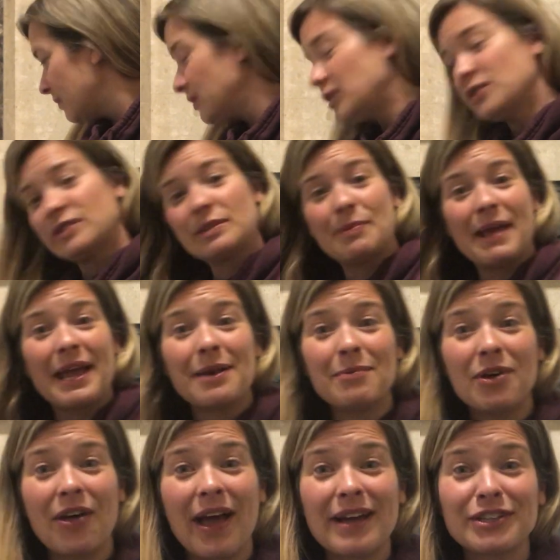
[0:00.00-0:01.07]
do some
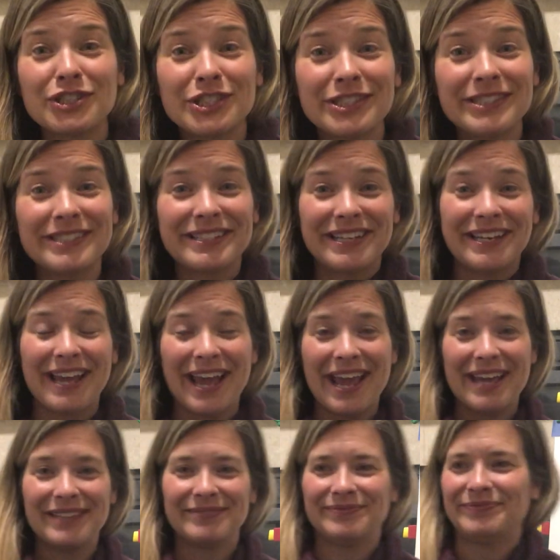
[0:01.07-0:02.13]
animal actions
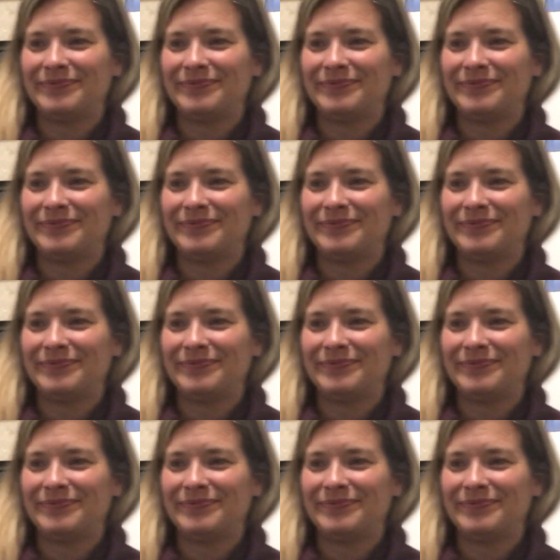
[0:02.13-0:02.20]
today.